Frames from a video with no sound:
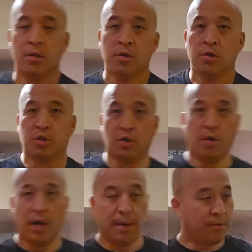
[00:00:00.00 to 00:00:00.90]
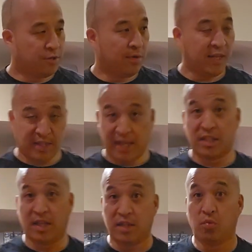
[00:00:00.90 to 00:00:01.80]
So that's
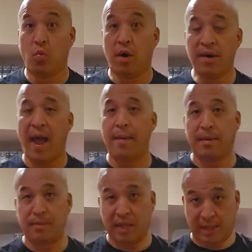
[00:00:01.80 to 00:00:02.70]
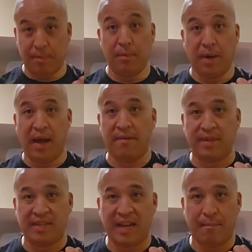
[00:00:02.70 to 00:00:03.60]
one habit that people have. They
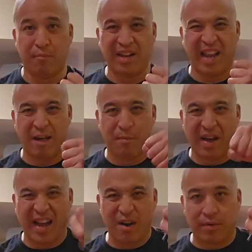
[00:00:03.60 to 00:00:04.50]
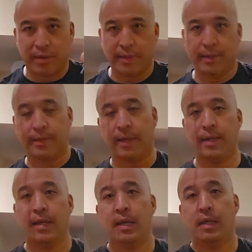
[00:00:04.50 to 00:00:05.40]
tend to bring the elbow out, okay?
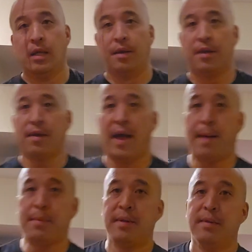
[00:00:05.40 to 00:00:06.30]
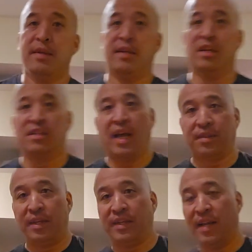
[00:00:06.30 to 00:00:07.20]
Another habit is that
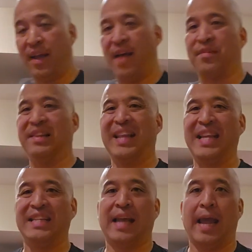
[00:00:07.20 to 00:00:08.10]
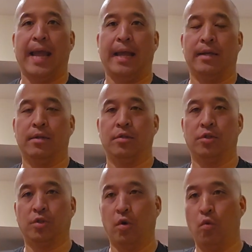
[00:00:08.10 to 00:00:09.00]
they tend to have a lazy hand.
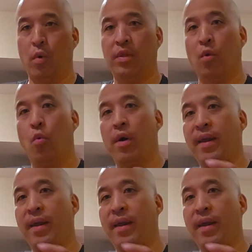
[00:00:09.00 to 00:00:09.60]
So when the one